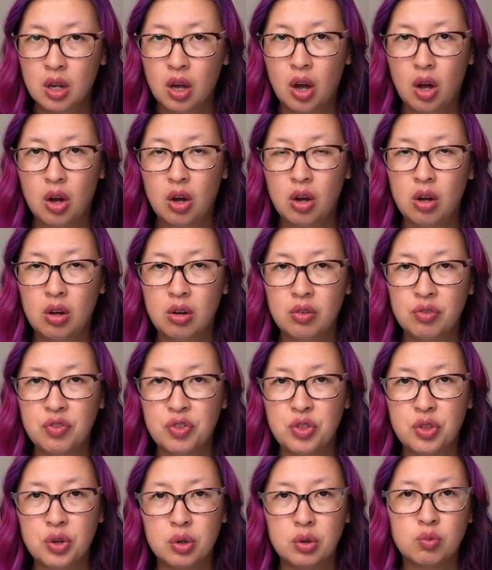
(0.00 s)
of
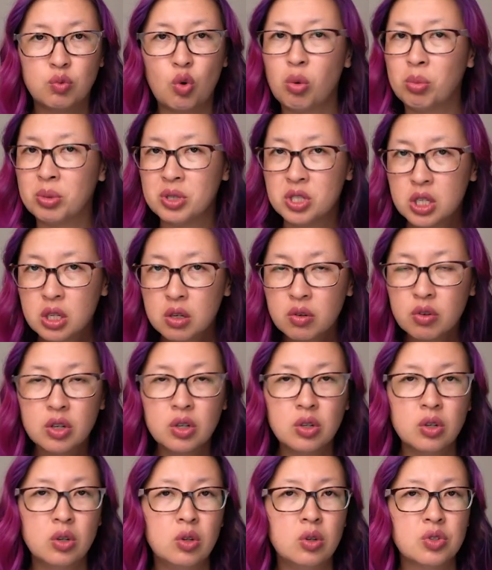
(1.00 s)
the raw
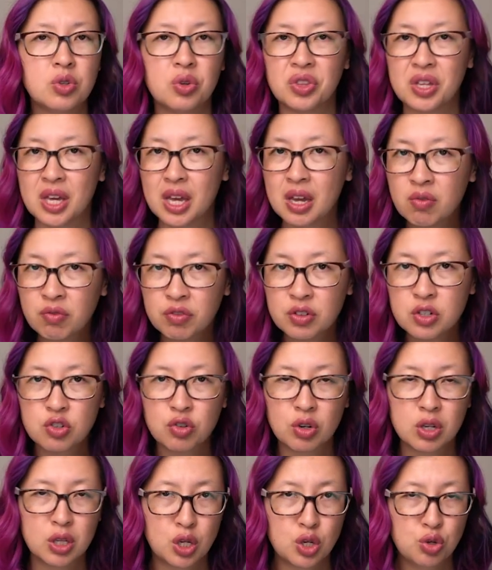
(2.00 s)
materials or the
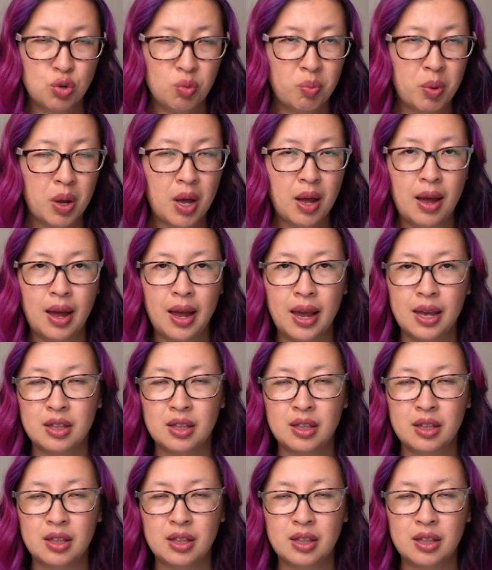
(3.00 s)
inventory that you buy,